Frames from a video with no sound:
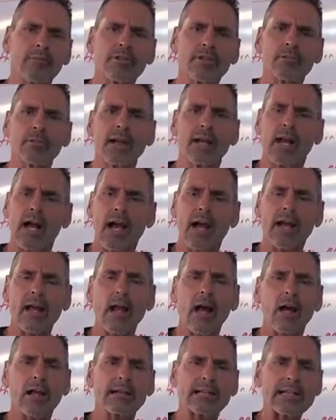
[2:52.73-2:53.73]
Do you make eye
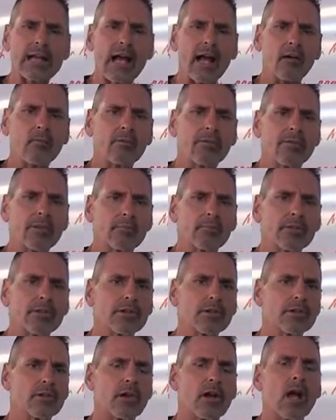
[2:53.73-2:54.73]
contact with them? Do
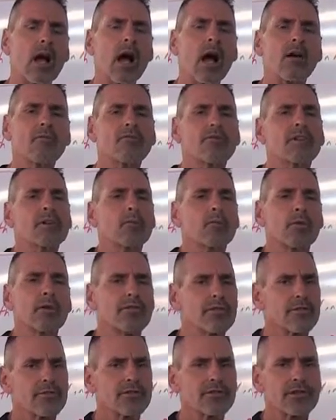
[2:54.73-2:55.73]
you look confident
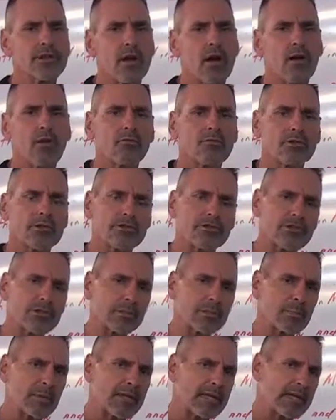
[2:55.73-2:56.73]
with yourself? Do you
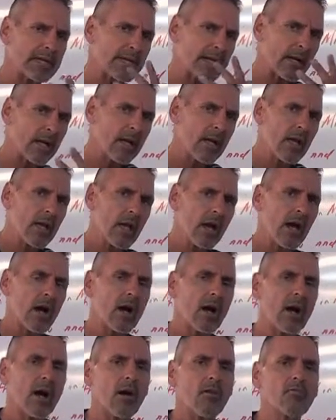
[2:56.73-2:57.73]
speak
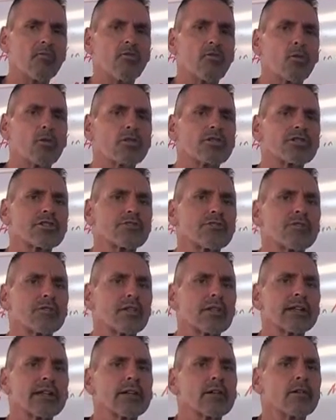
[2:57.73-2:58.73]

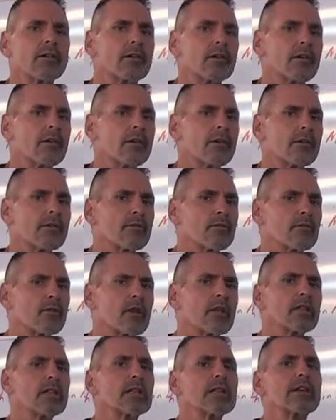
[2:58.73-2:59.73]
forcefully or
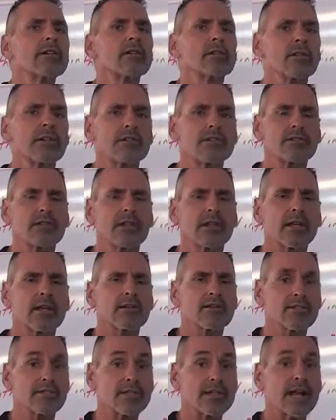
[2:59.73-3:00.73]
clearly so they
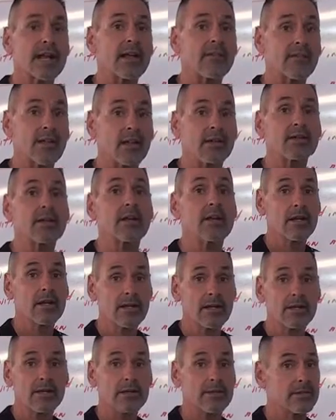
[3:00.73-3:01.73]
understand that
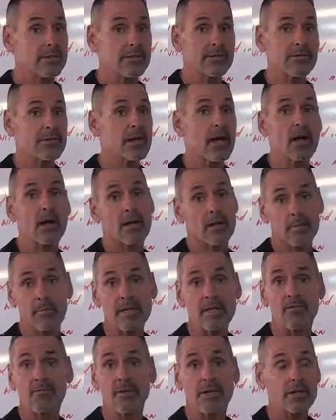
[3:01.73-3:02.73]
you're not going to
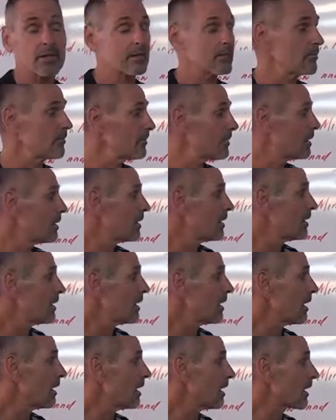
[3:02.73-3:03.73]
be a victim?
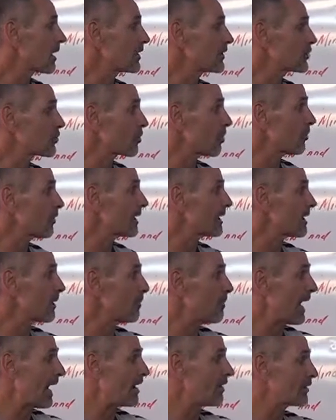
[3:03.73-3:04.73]
Controlling the
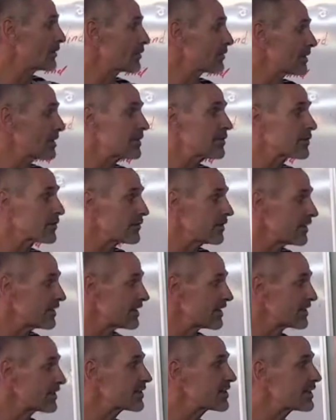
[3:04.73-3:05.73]
boundaries or the
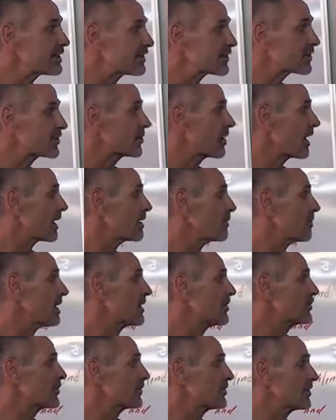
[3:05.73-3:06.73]
distance, trying to
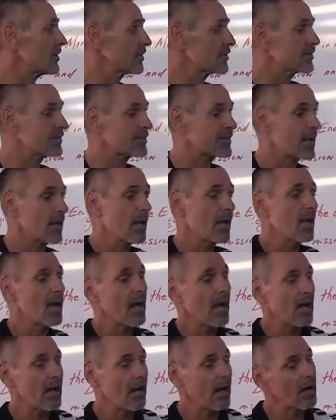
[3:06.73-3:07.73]
make sure there's
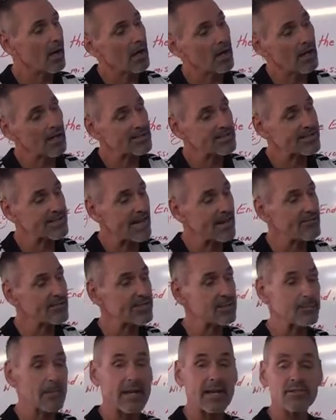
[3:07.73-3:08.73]
a safe
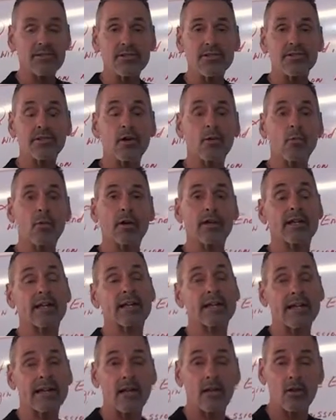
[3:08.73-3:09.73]
space so no one
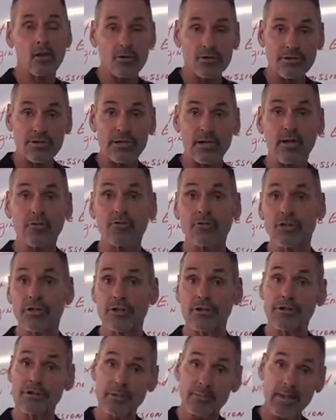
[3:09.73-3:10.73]
can get close enough to
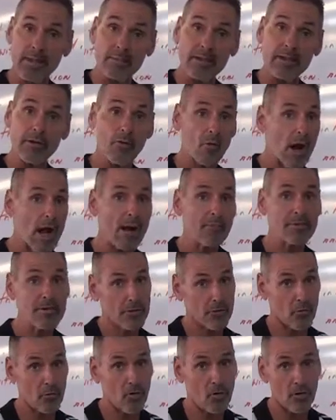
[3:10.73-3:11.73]
you to maybe grab
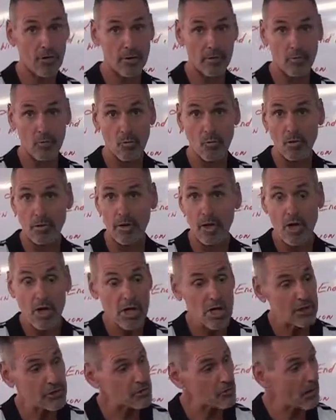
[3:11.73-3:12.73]
your arm or
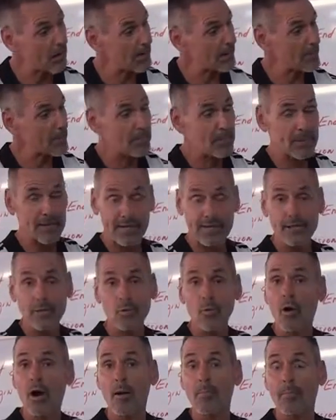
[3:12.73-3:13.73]
try to pick
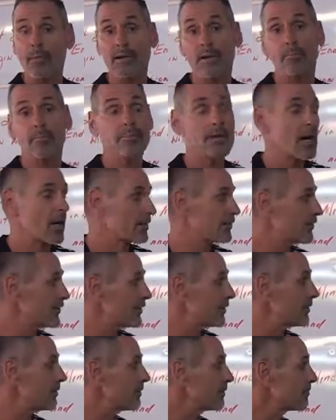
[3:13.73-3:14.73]
you up and abduct
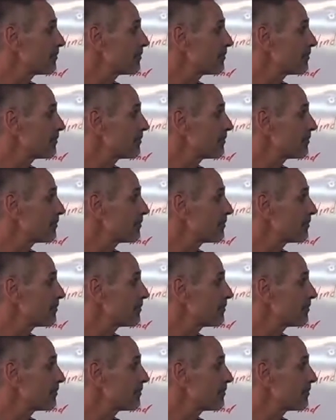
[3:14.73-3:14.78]
you.